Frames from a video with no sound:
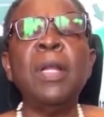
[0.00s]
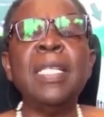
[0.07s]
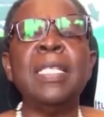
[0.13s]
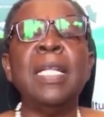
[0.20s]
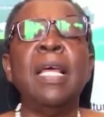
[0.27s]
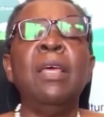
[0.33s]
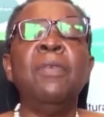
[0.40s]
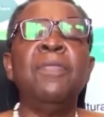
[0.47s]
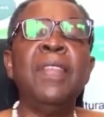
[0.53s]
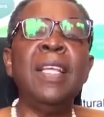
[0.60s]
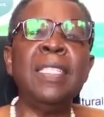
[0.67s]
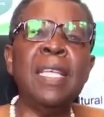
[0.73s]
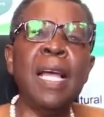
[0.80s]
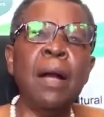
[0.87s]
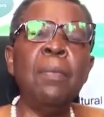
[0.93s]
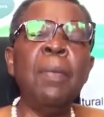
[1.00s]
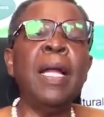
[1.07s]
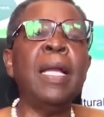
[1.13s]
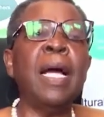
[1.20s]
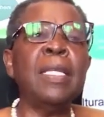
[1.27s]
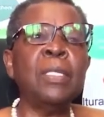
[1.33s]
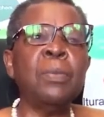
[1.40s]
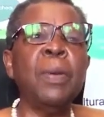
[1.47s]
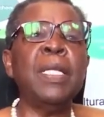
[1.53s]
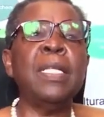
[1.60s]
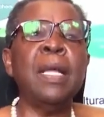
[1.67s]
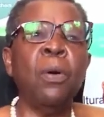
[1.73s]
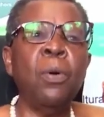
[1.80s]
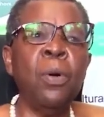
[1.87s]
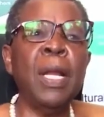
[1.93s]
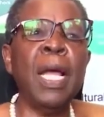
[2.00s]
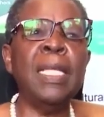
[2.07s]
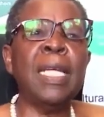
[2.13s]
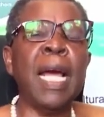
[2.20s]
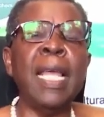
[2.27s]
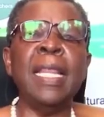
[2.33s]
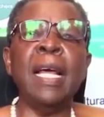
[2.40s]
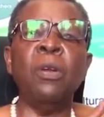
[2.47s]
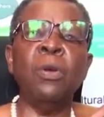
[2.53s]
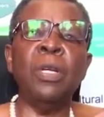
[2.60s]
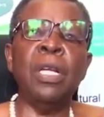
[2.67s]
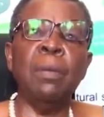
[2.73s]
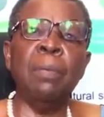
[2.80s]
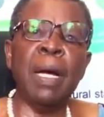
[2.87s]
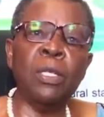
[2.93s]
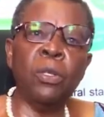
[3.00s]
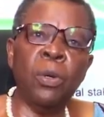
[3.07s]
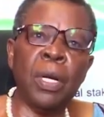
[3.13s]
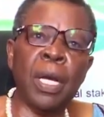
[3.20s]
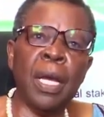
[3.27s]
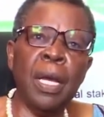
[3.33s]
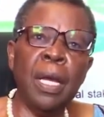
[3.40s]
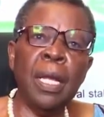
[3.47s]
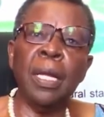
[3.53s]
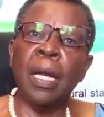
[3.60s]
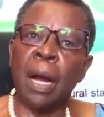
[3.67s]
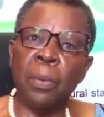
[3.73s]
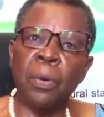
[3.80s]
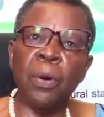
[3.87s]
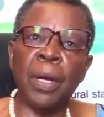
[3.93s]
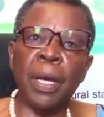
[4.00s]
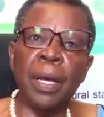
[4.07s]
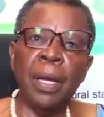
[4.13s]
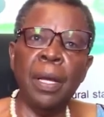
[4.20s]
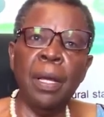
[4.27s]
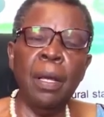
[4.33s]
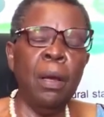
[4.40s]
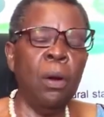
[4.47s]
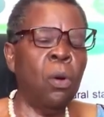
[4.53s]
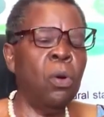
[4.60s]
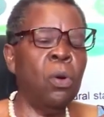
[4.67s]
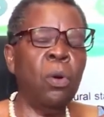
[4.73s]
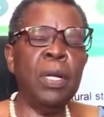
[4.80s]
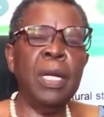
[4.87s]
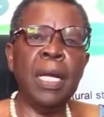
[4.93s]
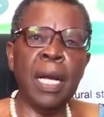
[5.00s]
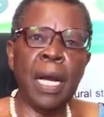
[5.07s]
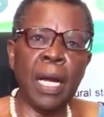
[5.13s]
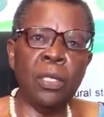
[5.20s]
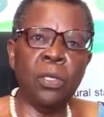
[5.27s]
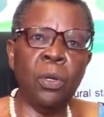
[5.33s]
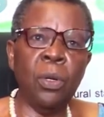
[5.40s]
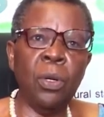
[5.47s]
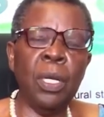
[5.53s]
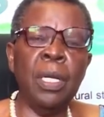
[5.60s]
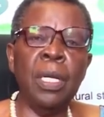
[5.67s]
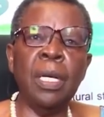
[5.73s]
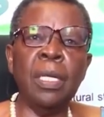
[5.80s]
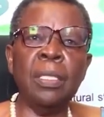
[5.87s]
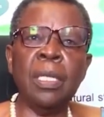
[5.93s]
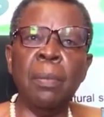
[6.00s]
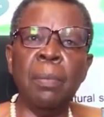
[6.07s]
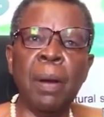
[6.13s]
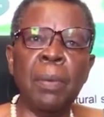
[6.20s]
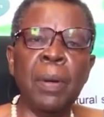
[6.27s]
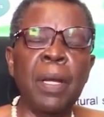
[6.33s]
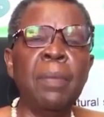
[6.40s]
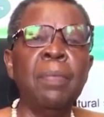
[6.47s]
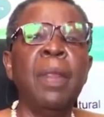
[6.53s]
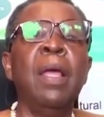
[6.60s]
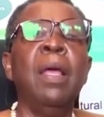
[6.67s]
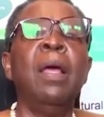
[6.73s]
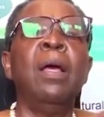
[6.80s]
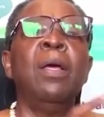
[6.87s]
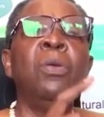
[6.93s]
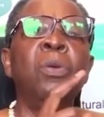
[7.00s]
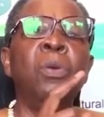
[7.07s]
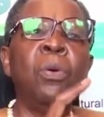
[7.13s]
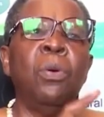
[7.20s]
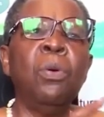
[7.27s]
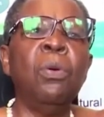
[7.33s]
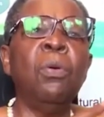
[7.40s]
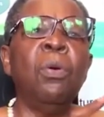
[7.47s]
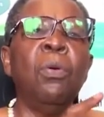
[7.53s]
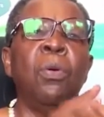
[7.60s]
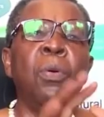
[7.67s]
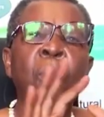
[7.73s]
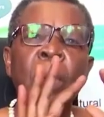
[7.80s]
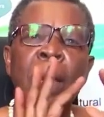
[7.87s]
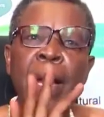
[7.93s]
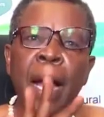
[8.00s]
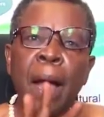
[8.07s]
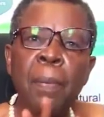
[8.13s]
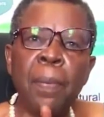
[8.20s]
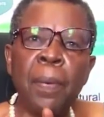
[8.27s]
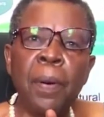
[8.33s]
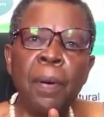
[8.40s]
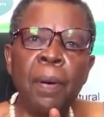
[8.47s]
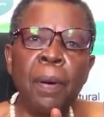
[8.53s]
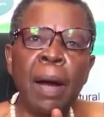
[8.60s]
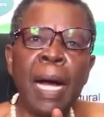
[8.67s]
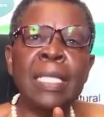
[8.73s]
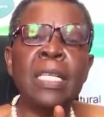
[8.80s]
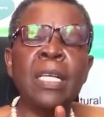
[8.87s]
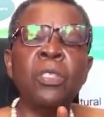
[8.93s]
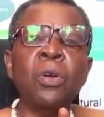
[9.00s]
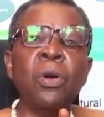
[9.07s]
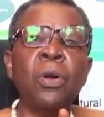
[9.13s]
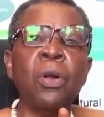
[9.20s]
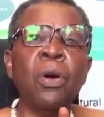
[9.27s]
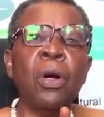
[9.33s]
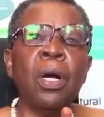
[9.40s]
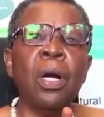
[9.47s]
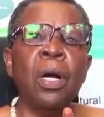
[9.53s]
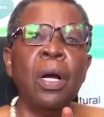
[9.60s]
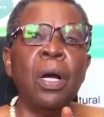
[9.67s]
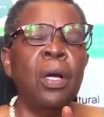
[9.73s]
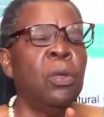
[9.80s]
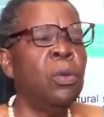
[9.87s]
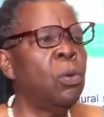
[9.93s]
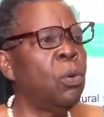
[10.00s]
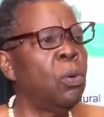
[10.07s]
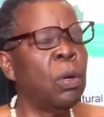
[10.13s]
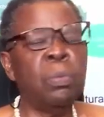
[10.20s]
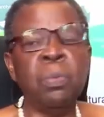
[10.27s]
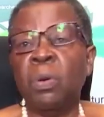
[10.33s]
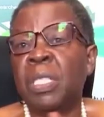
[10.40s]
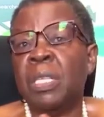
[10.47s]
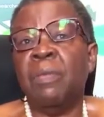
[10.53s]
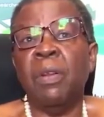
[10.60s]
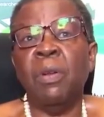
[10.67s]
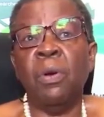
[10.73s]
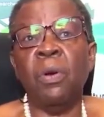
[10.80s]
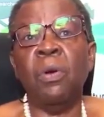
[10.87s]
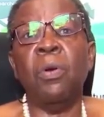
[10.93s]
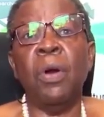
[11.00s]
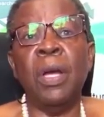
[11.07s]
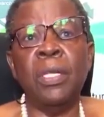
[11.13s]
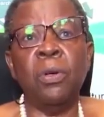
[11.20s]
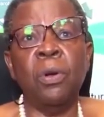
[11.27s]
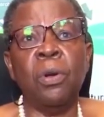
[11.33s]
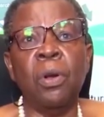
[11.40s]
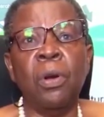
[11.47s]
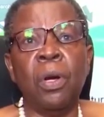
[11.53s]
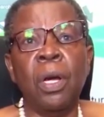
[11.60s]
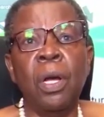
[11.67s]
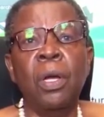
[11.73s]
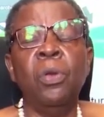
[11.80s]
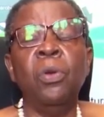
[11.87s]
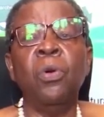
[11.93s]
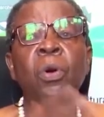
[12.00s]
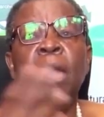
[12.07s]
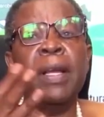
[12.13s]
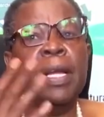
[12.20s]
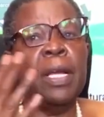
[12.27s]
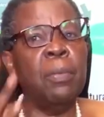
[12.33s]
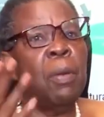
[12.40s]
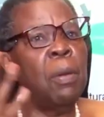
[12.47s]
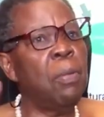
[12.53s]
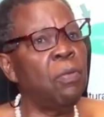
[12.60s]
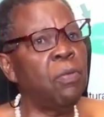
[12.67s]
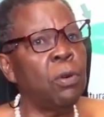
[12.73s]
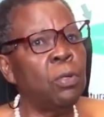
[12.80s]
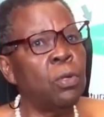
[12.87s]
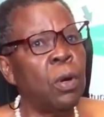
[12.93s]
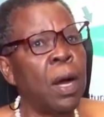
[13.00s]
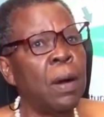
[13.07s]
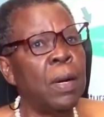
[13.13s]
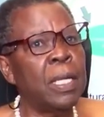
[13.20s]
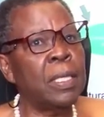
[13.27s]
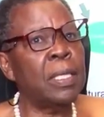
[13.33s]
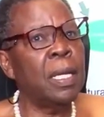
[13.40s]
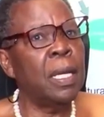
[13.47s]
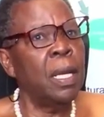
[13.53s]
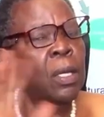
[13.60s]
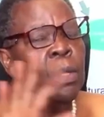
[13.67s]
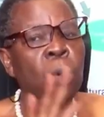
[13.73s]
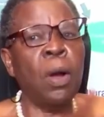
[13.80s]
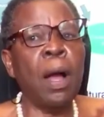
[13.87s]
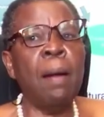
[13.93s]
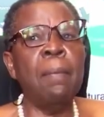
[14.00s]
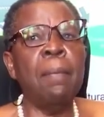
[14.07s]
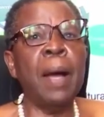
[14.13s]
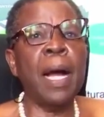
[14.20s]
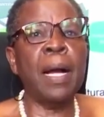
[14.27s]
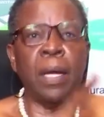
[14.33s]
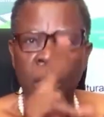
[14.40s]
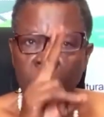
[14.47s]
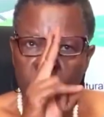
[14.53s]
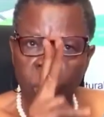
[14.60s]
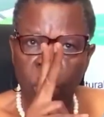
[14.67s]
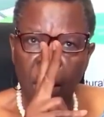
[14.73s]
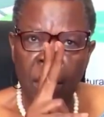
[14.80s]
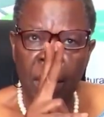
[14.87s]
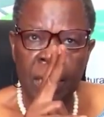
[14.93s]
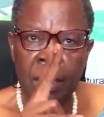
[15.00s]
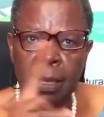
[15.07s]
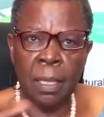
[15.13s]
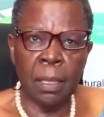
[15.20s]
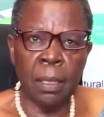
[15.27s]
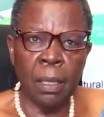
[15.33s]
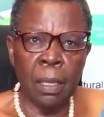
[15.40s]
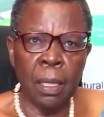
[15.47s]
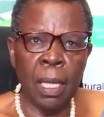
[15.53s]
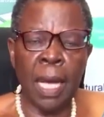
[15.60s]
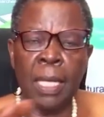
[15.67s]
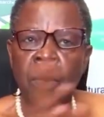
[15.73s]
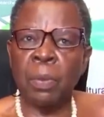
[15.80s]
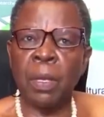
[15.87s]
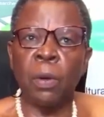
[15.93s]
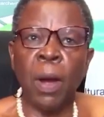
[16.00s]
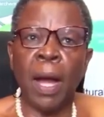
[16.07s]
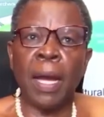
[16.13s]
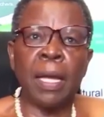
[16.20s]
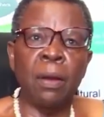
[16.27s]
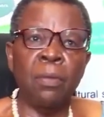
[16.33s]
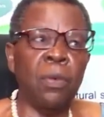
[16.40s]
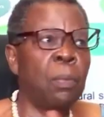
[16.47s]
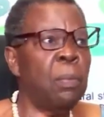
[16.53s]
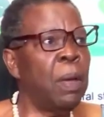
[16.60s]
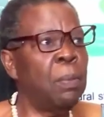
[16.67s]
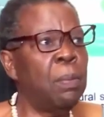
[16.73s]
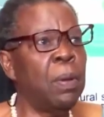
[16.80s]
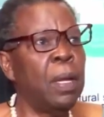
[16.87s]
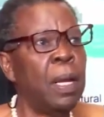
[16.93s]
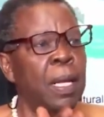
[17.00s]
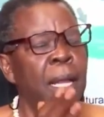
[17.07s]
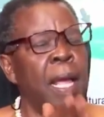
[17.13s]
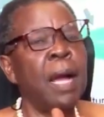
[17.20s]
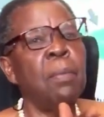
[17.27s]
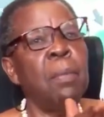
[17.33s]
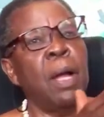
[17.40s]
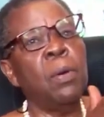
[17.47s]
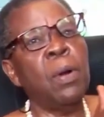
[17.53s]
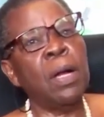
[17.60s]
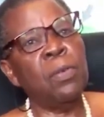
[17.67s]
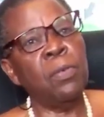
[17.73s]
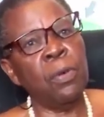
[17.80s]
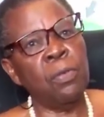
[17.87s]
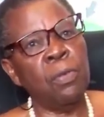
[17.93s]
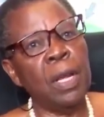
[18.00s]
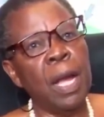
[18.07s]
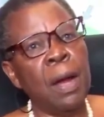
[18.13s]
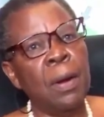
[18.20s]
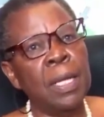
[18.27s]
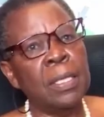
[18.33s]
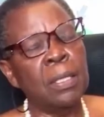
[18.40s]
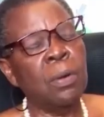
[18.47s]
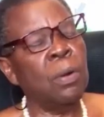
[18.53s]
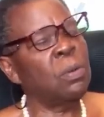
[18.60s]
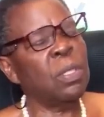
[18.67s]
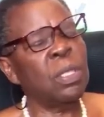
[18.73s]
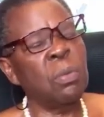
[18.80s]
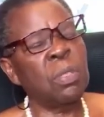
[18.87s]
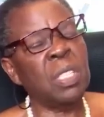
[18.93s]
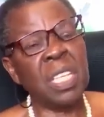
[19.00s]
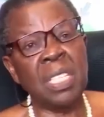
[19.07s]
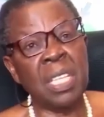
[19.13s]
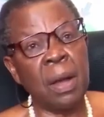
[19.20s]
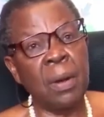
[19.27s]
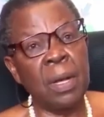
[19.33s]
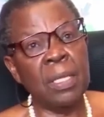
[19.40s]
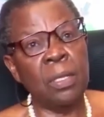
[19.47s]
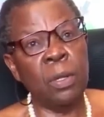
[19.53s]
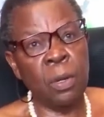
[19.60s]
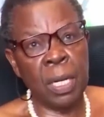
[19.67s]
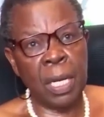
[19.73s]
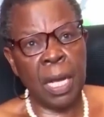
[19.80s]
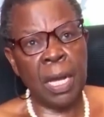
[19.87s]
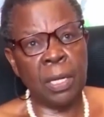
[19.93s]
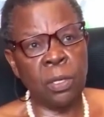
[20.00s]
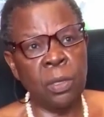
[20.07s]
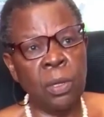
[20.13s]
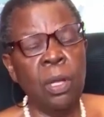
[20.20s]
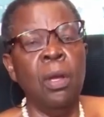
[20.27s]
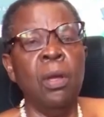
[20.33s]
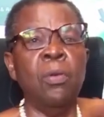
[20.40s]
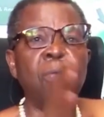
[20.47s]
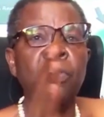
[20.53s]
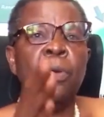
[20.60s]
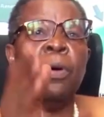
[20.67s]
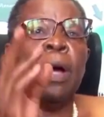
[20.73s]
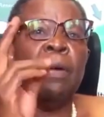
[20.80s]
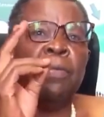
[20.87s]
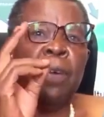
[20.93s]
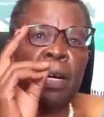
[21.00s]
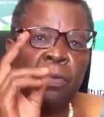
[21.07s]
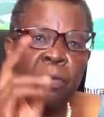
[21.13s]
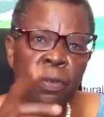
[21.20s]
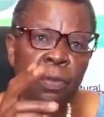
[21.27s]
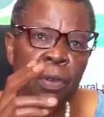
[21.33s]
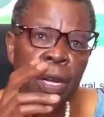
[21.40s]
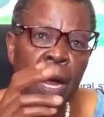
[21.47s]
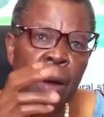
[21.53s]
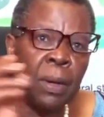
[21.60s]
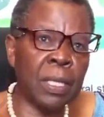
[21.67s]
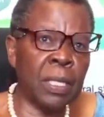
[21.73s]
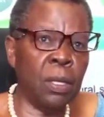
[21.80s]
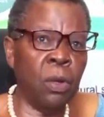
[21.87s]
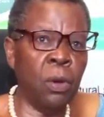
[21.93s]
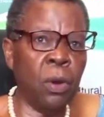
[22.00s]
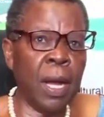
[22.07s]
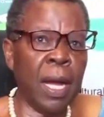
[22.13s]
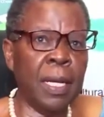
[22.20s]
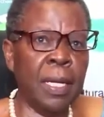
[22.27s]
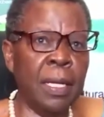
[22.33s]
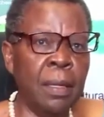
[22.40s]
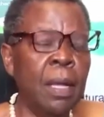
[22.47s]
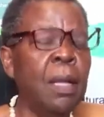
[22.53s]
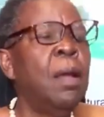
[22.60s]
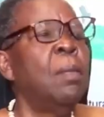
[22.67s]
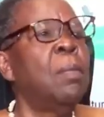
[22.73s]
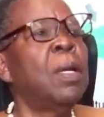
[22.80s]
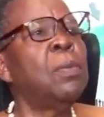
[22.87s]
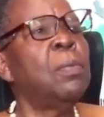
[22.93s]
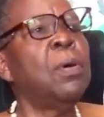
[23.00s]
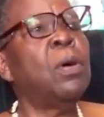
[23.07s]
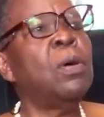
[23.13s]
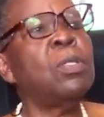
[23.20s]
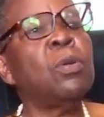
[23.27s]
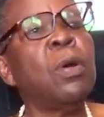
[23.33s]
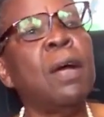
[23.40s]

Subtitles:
Because honestly, if this young man has spent the whole night either loading matoke in Kabohe or loading kato in Sembabule, you wake up at 6 o'clock, you go 7 o'clock or 8 o'clock, you go and dig maybe for 2 hours, you come back, 2 hours. He has been working for maybe, the young man worked for 3 hours or 6 hours loading cattle. For you have worked for 3 hours in your garden. But